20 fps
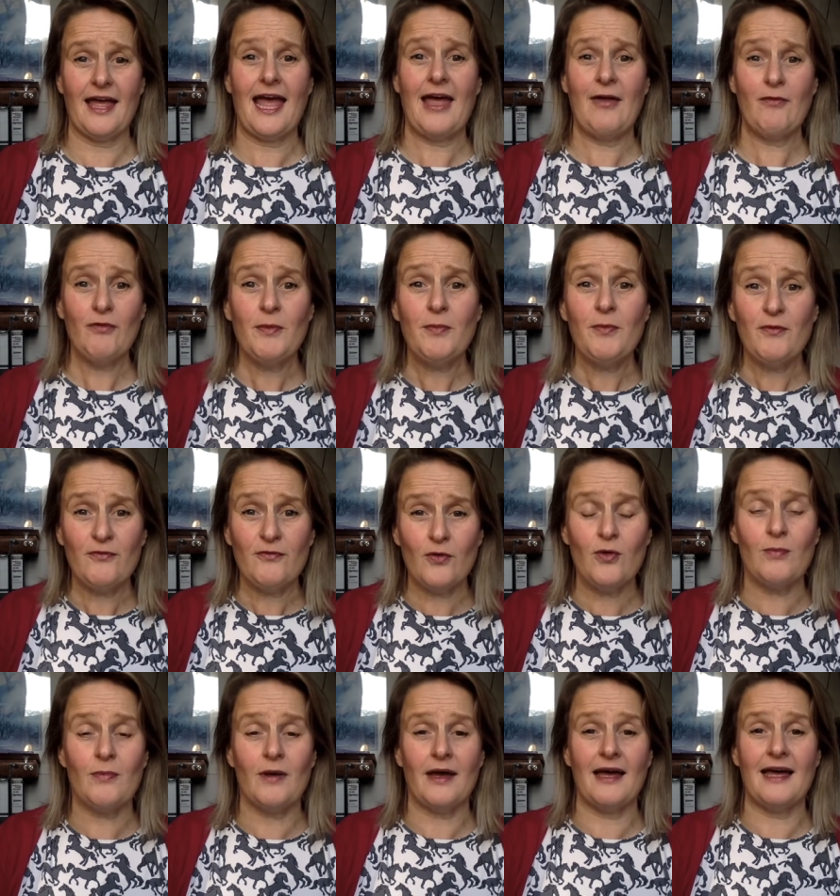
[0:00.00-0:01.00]
Every
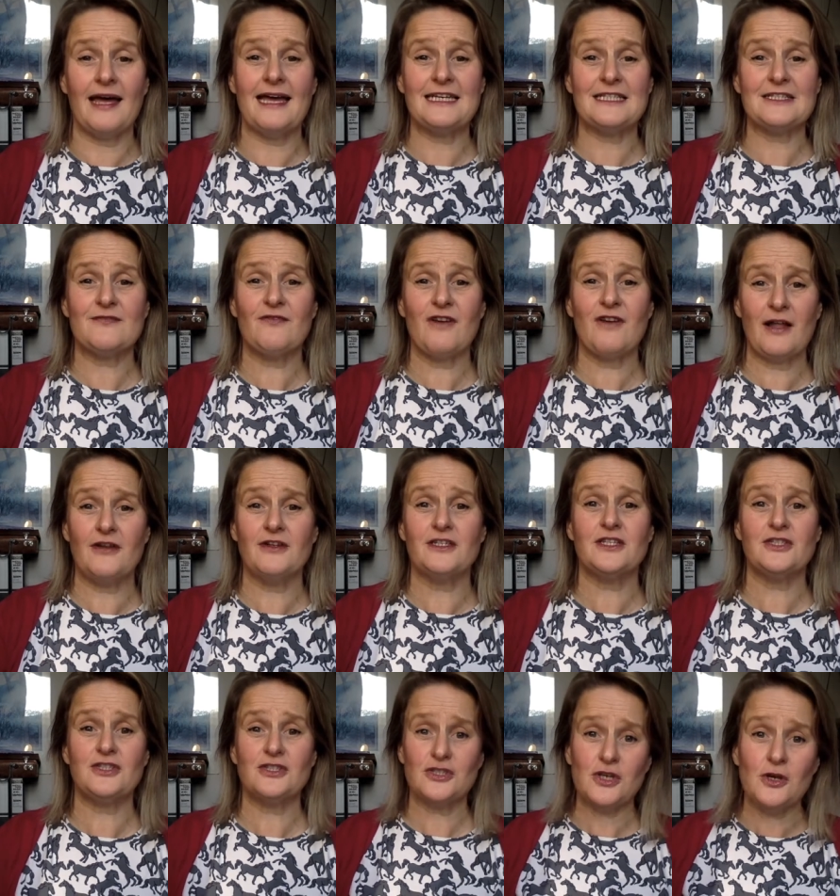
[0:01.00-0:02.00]
performer has felt
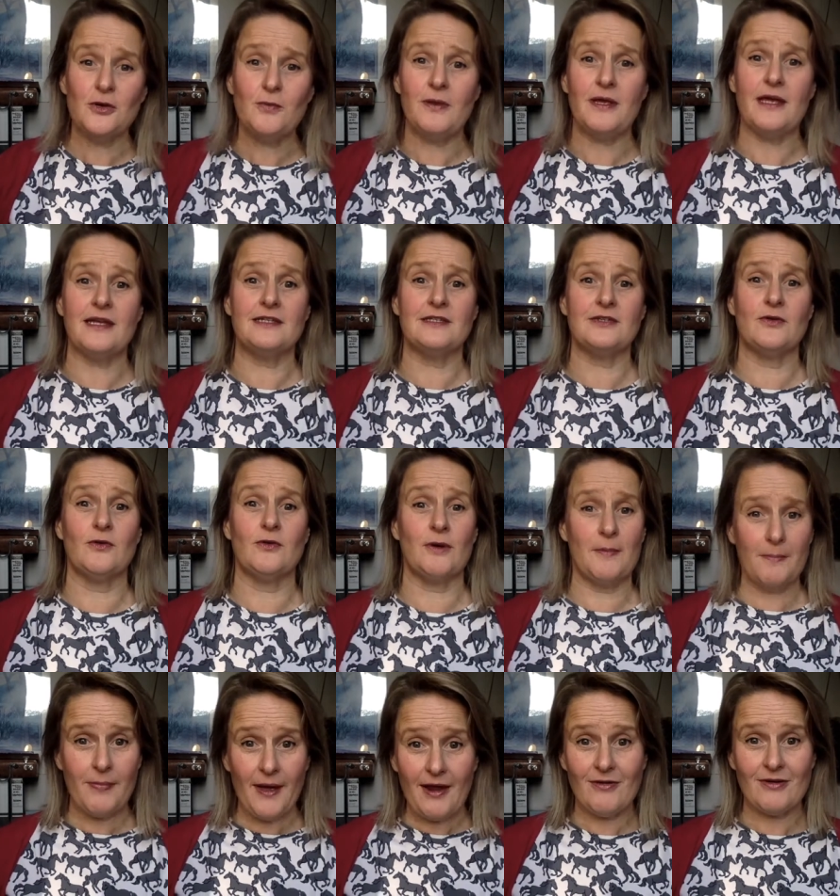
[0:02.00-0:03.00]
stupid or
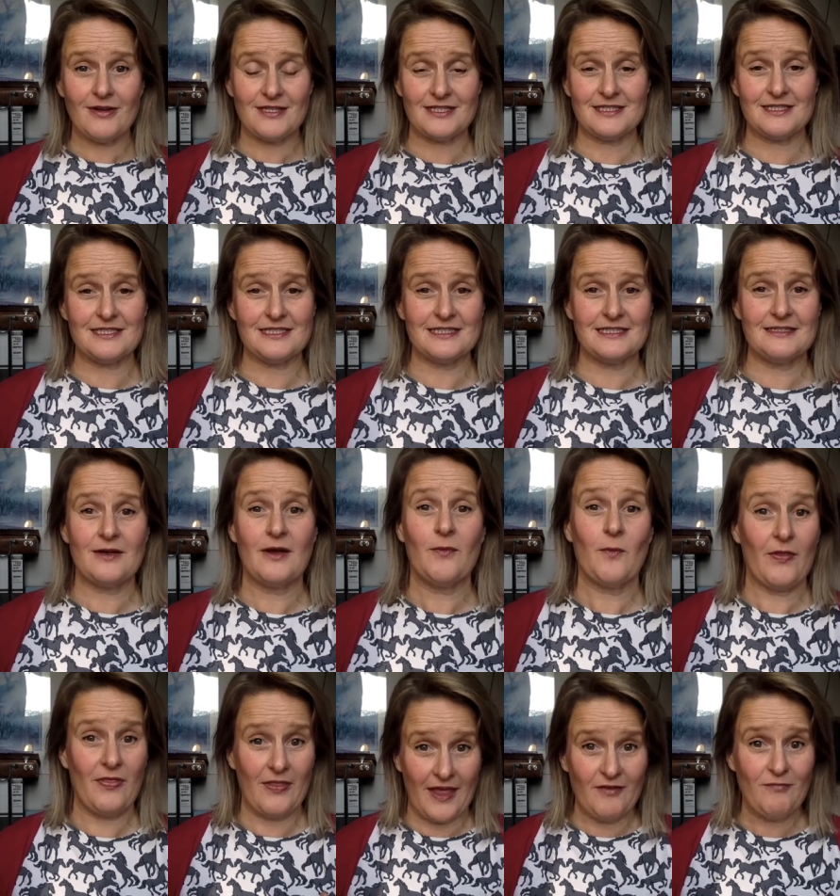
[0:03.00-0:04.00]
embarrassed
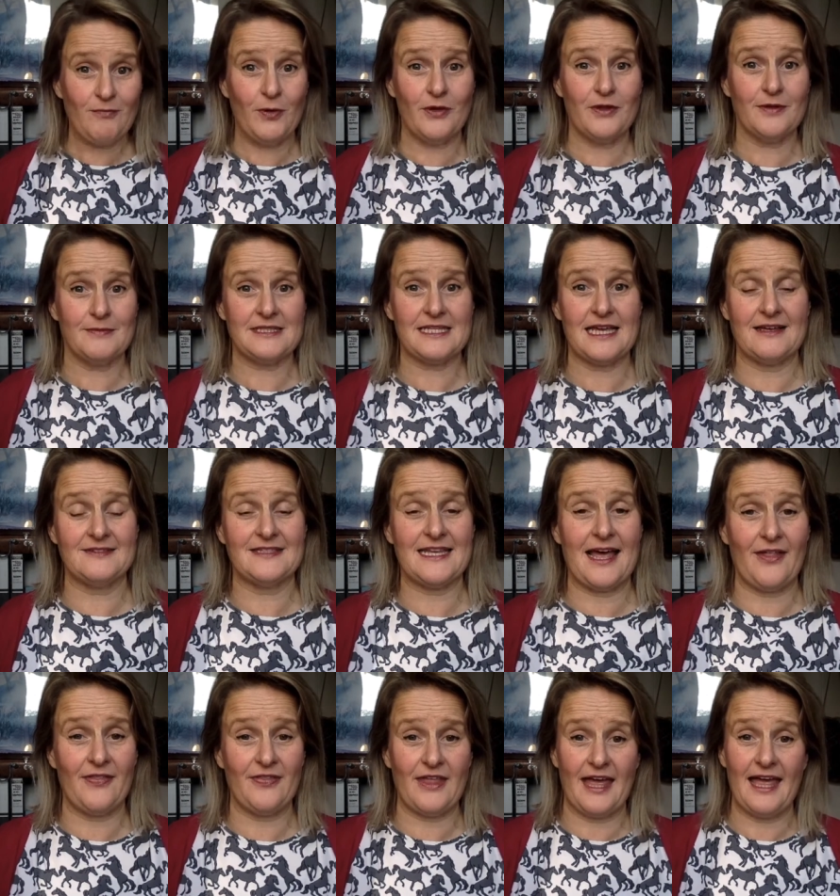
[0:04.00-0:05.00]
when they've put themselves
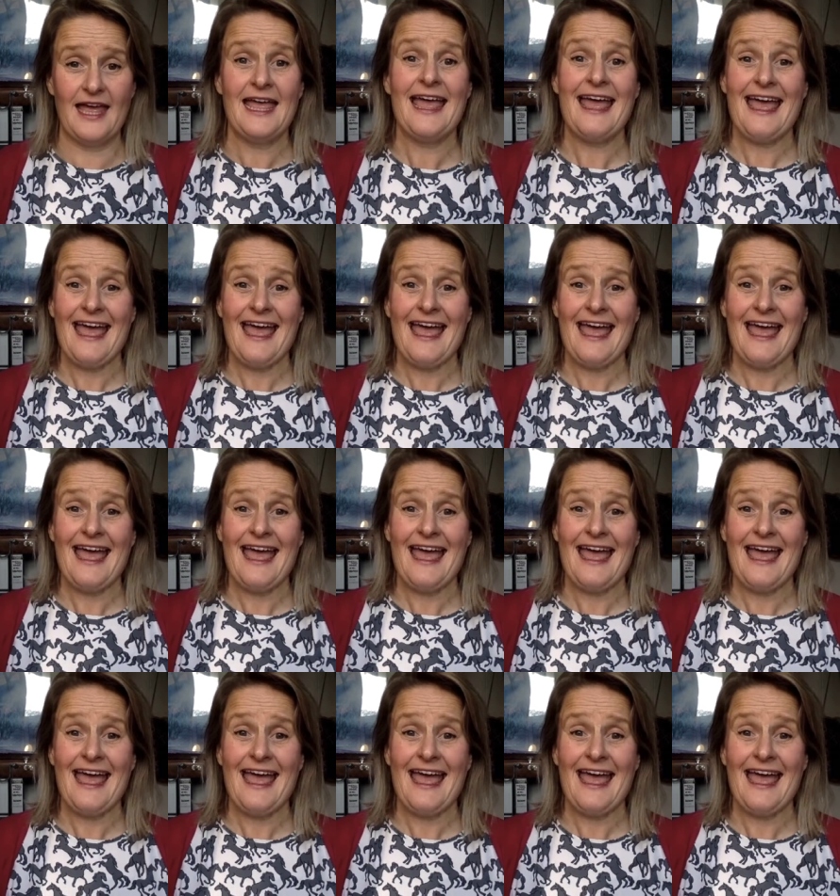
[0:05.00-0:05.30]
out there